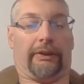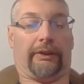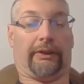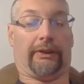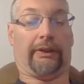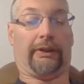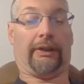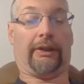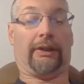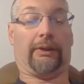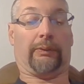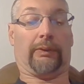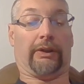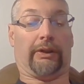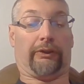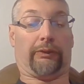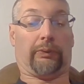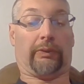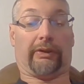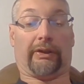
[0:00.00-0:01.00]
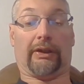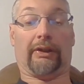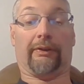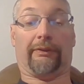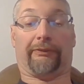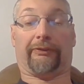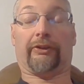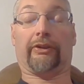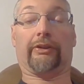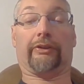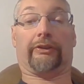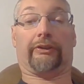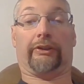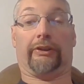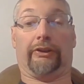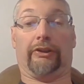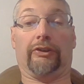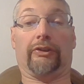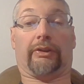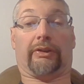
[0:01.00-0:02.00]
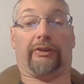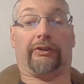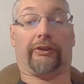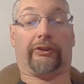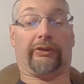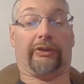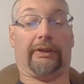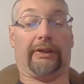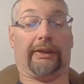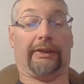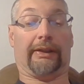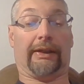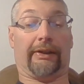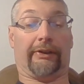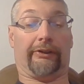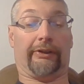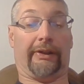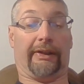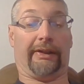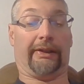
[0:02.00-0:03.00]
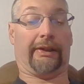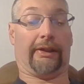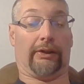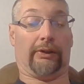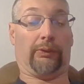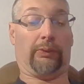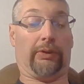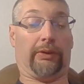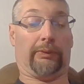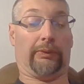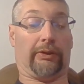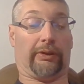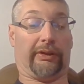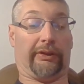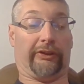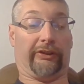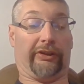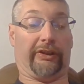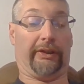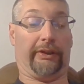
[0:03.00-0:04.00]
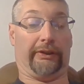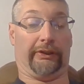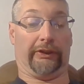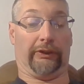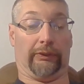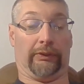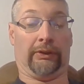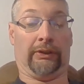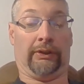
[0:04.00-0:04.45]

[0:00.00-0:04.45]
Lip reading: anyways, without further ado concerning that right now, we will continue.